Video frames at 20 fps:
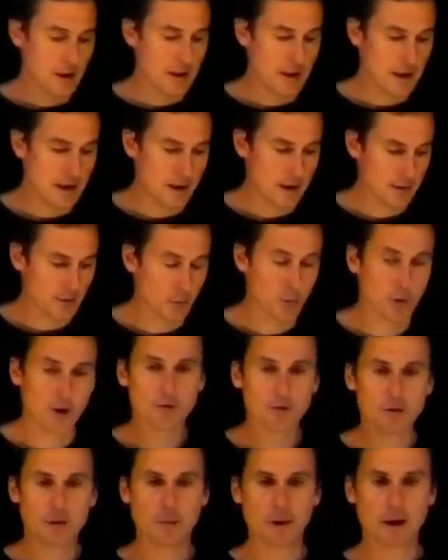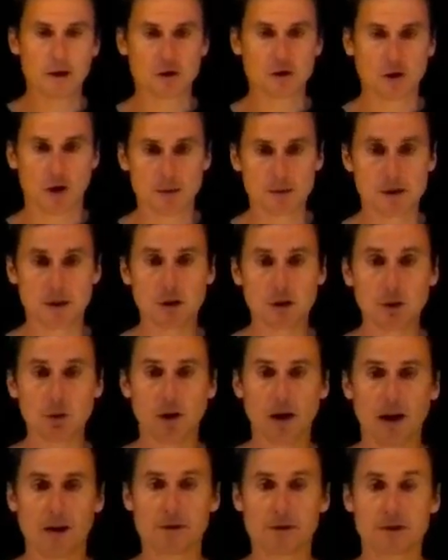And one of the many jobs that you
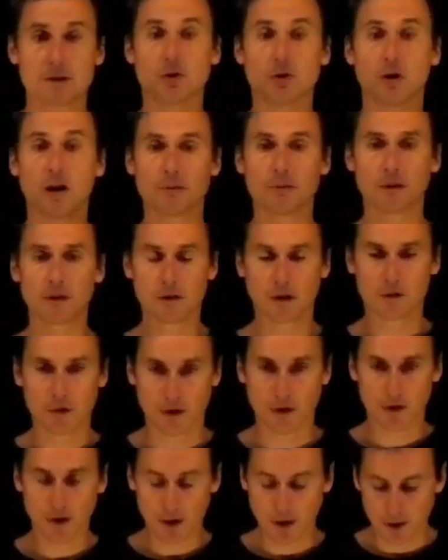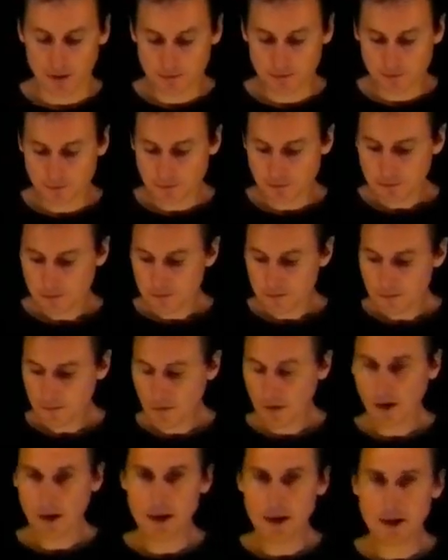have as a driver of a car
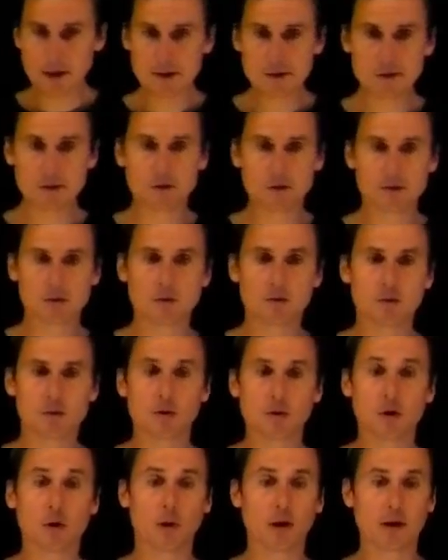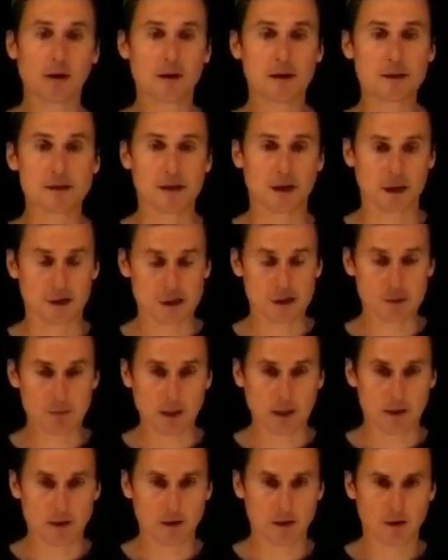is to go at a desired
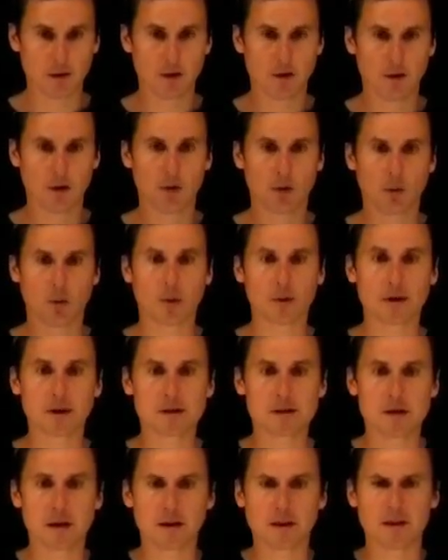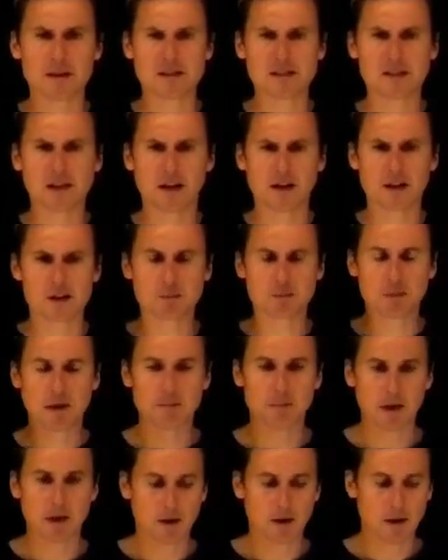speed. What does desired
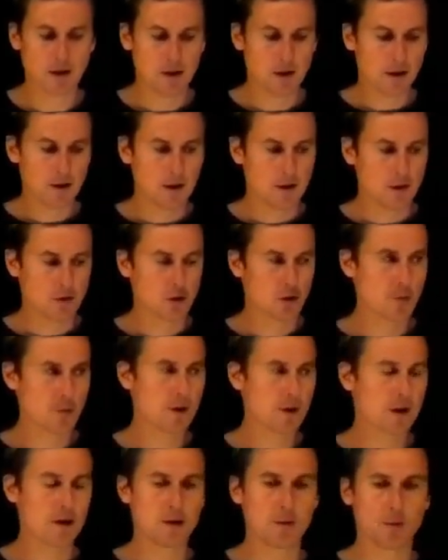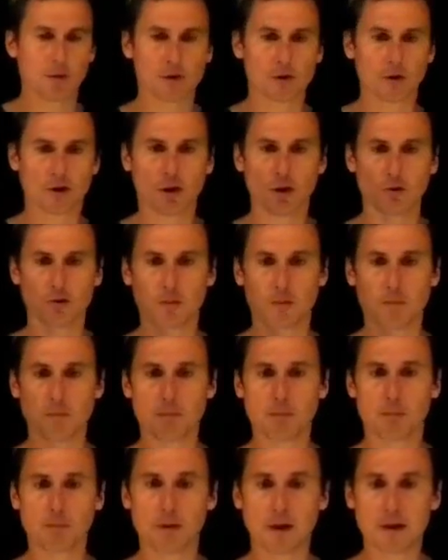speed mean? Typically, you want to go from
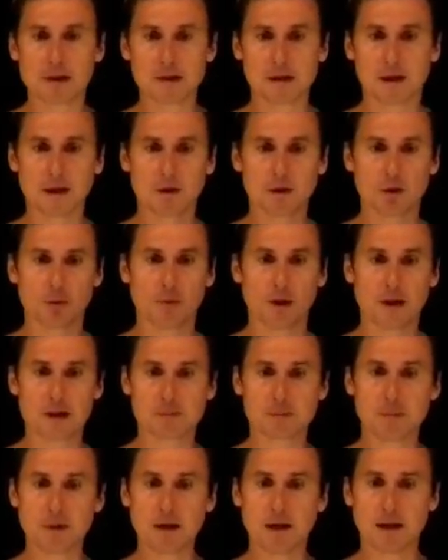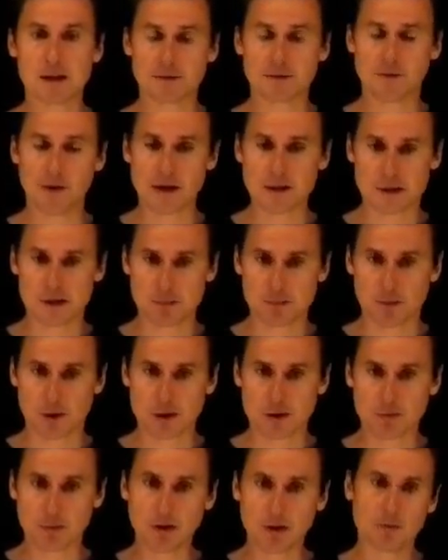place A to place B as fast as
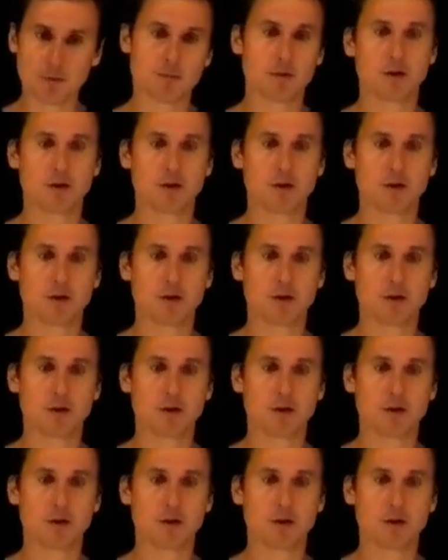possible.